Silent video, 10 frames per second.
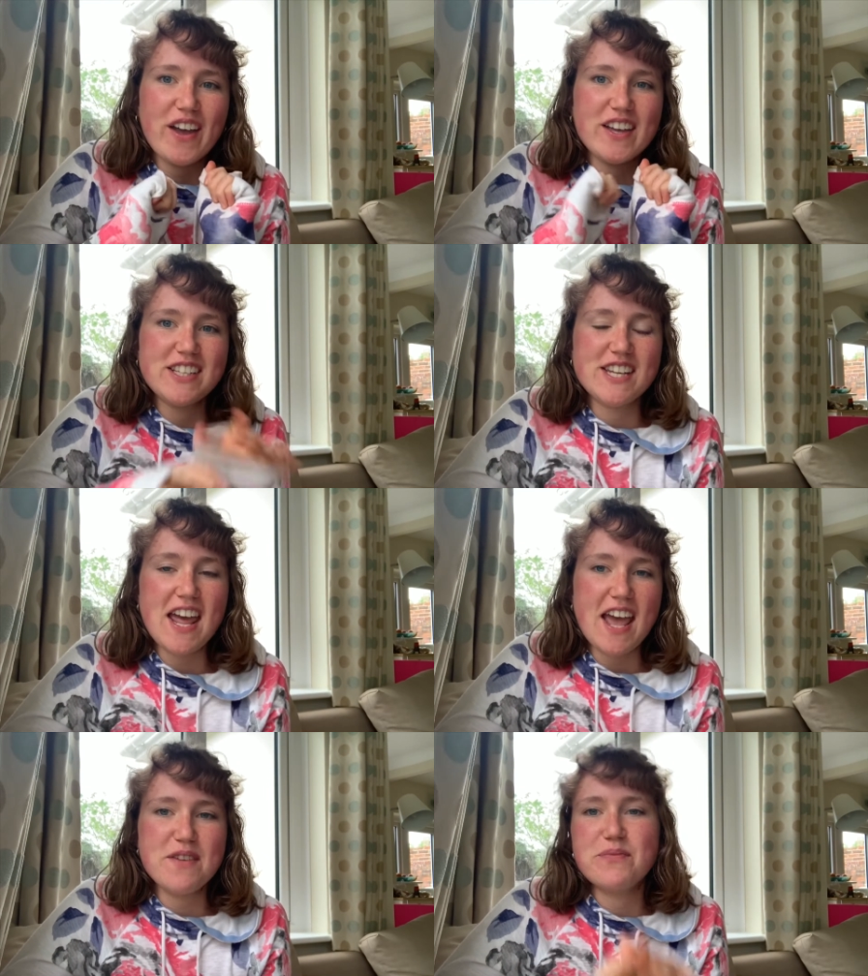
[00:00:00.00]

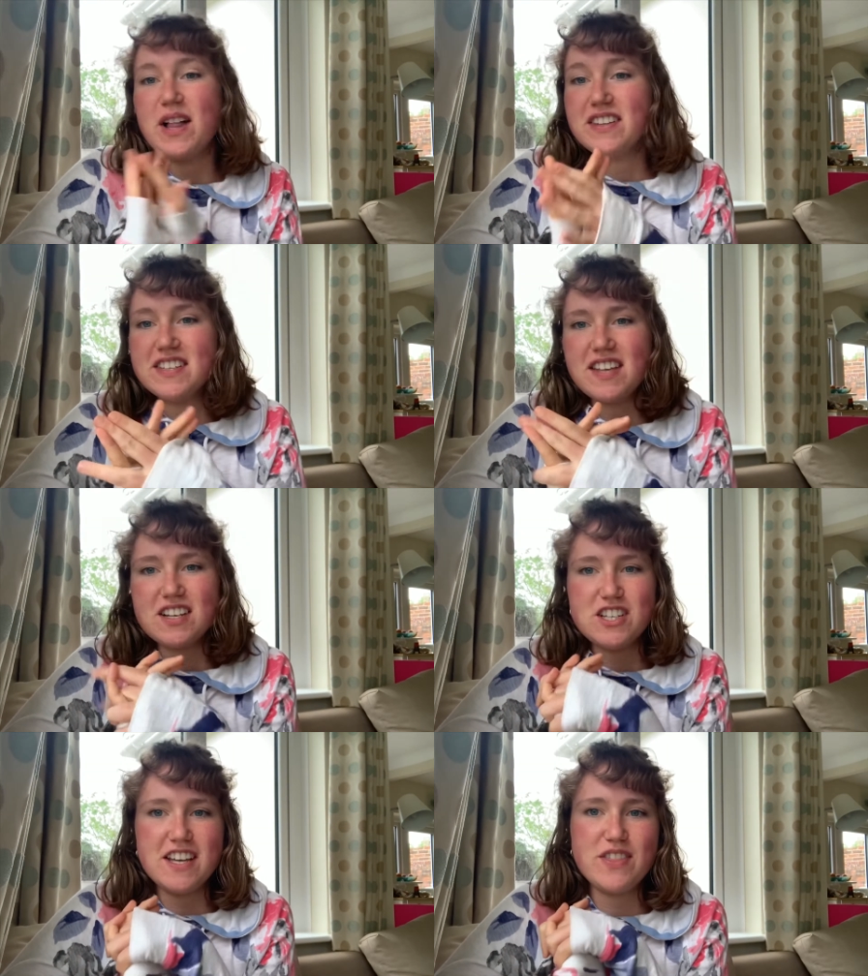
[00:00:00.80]
today, well, this is
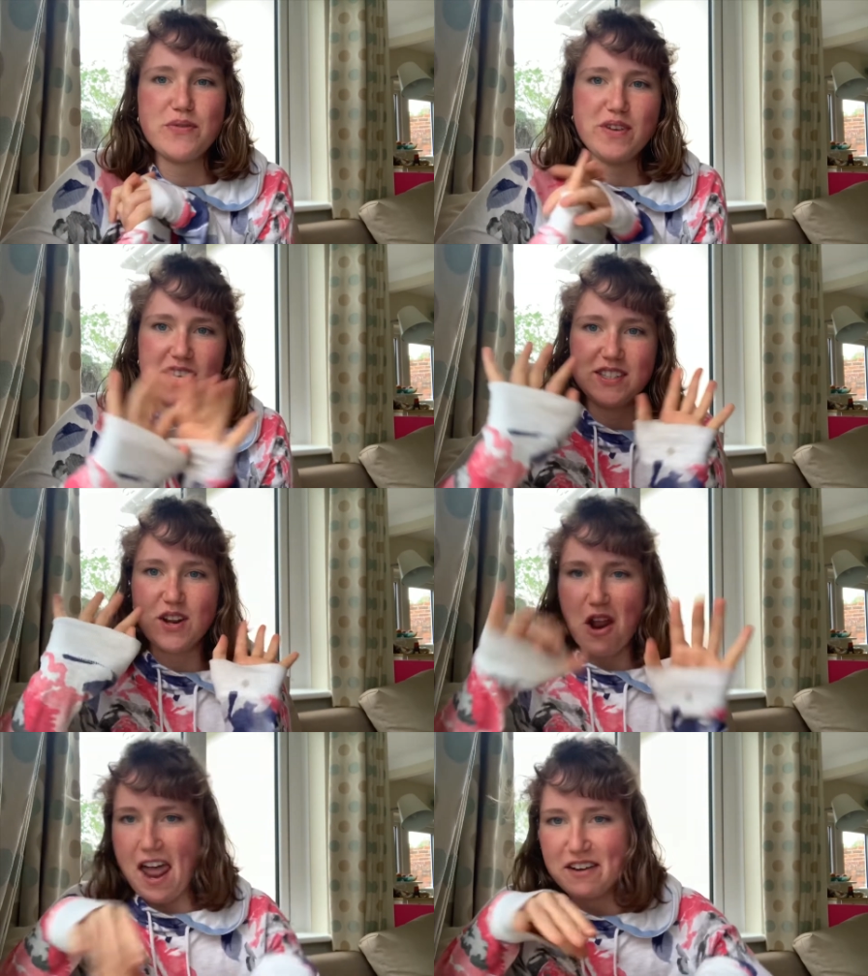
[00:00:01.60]
actually the first
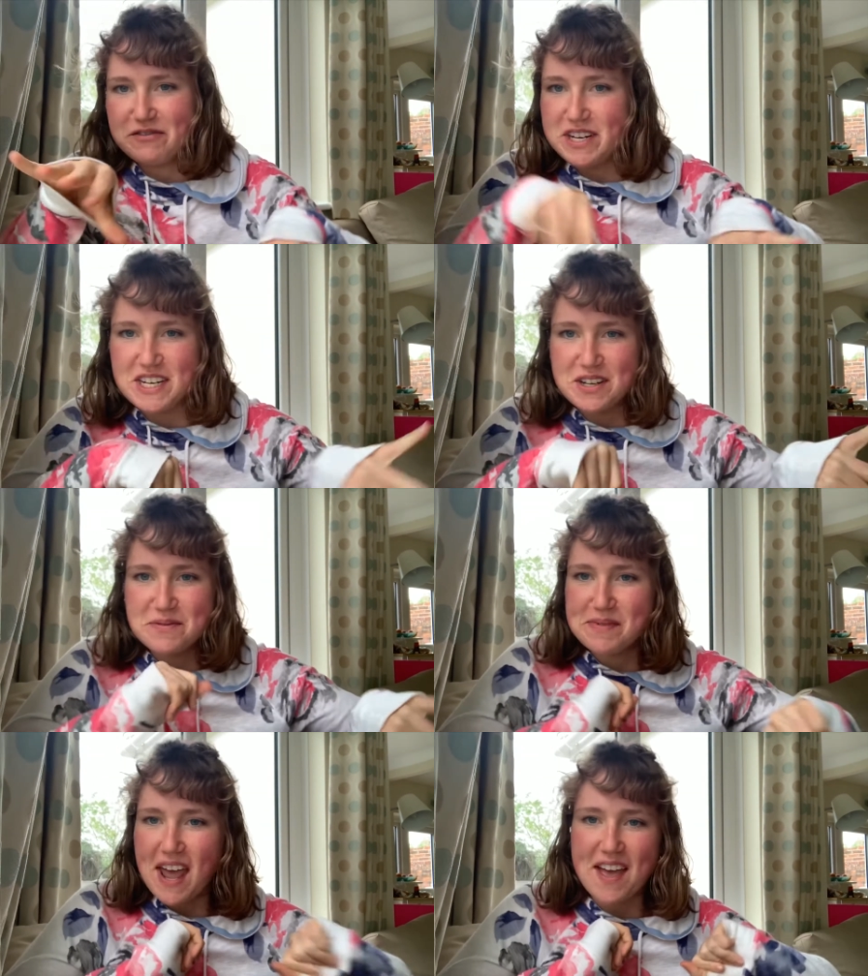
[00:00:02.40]
like reading
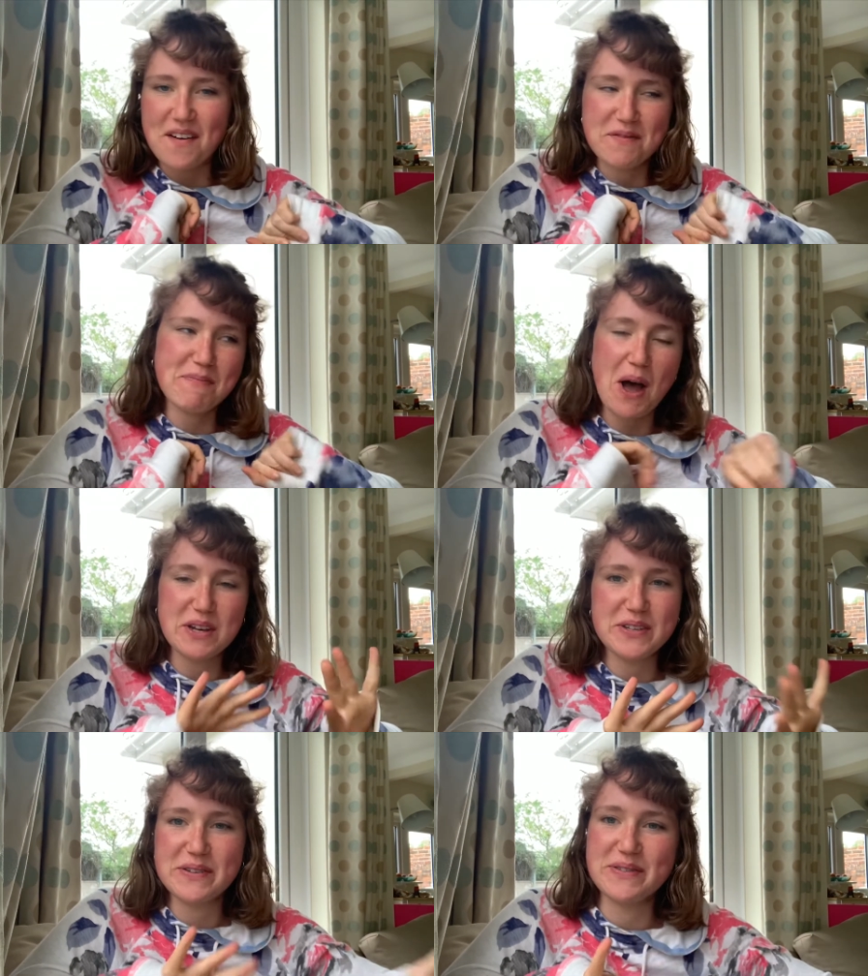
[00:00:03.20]
update of
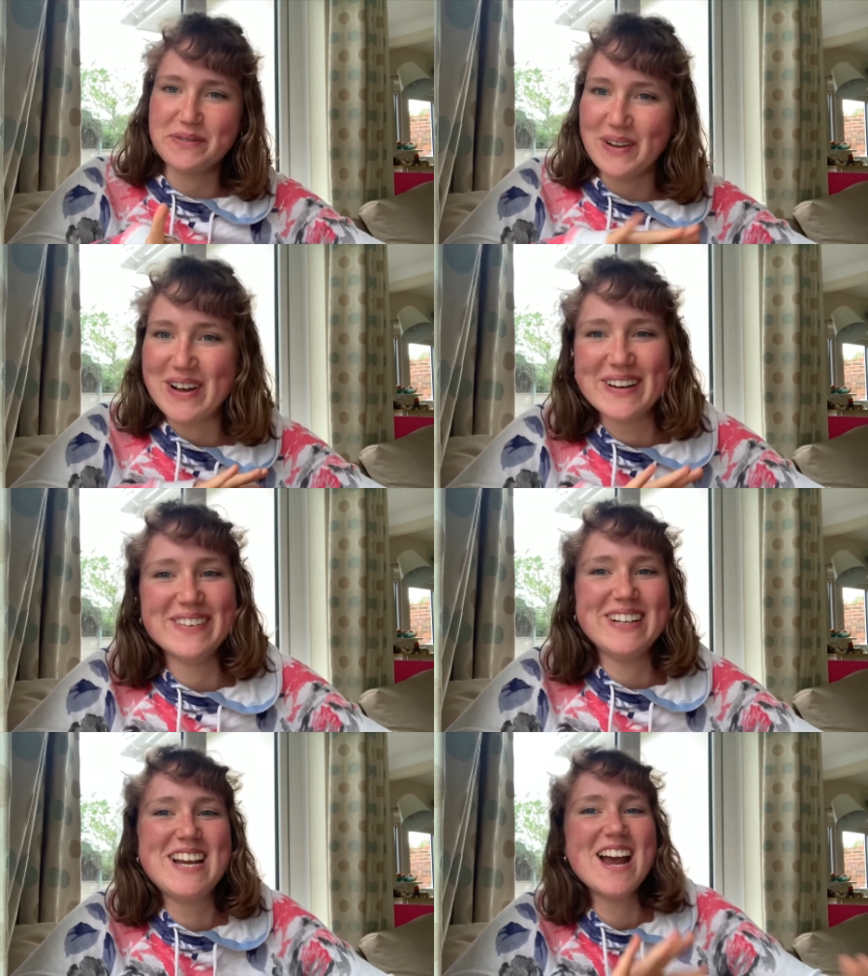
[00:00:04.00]
part two of the vlog,
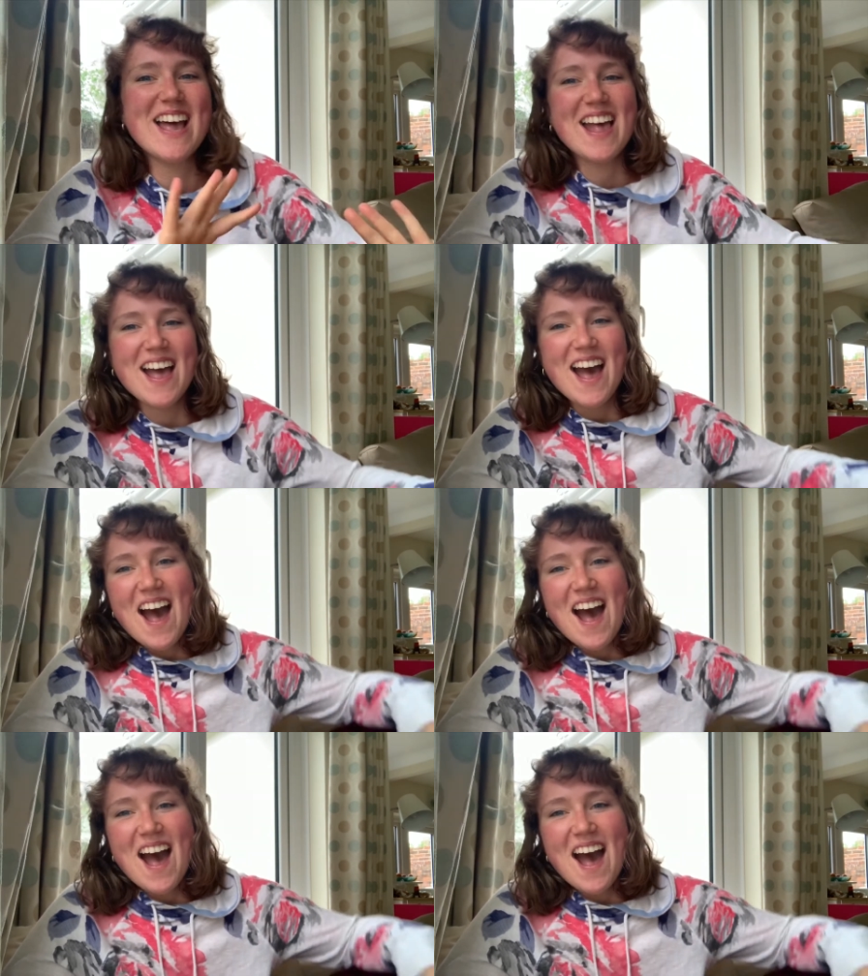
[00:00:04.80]
which